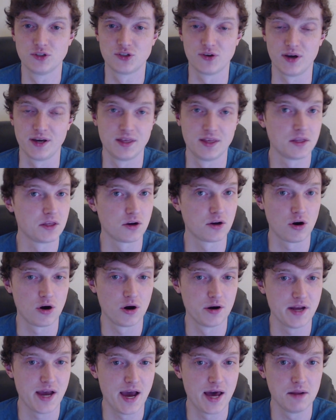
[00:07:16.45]
So I think the
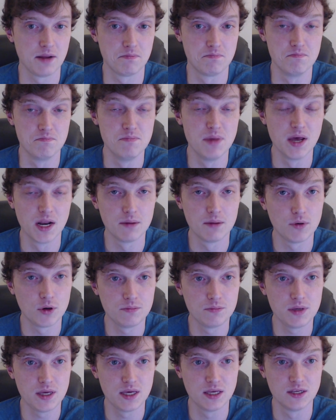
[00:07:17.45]
card at a
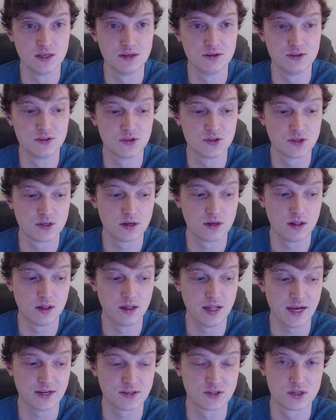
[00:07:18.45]
minimum is
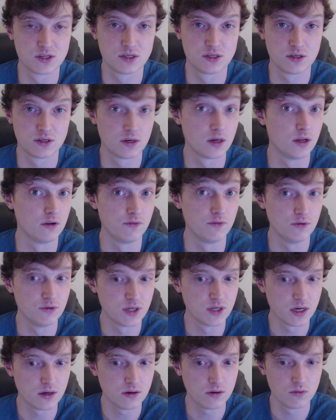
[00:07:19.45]
less
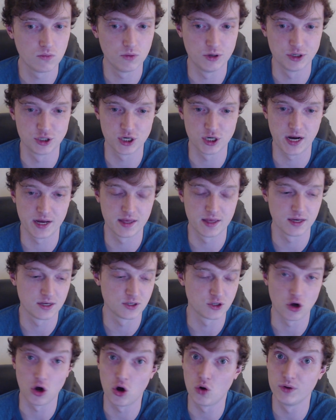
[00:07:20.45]
confusing, which I think is
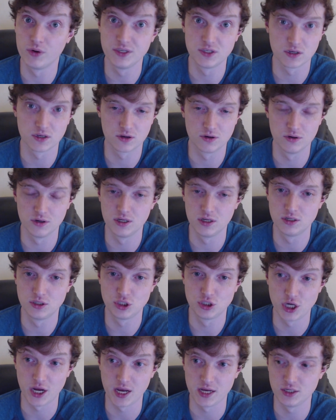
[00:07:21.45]
always a good
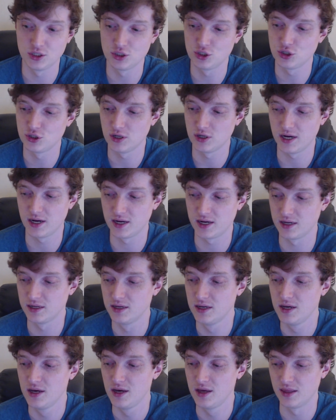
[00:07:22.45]
change,
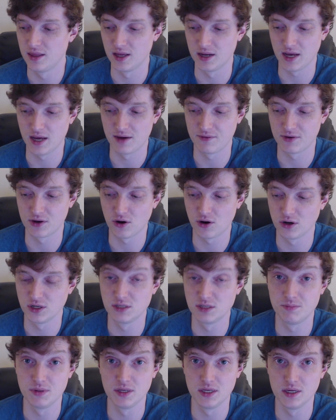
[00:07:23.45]
that having
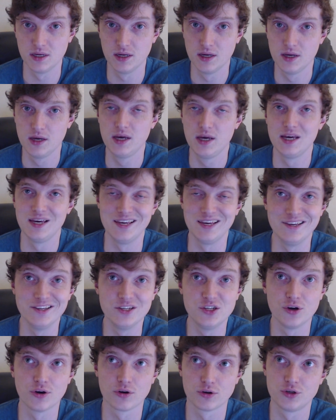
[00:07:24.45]
cards be
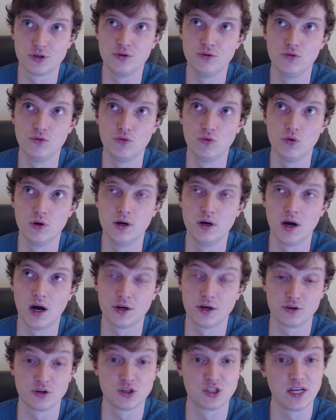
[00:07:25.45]
easier to
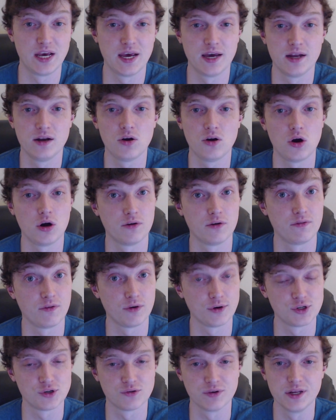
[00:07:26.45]
understand on
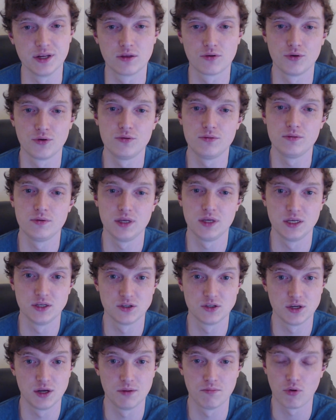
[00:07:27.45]
first read through
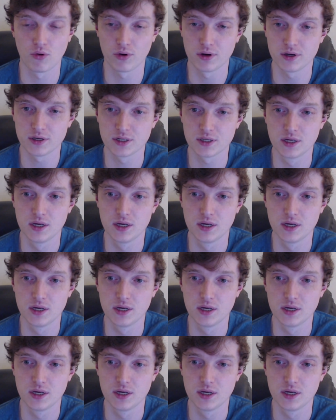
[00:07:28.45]
is important.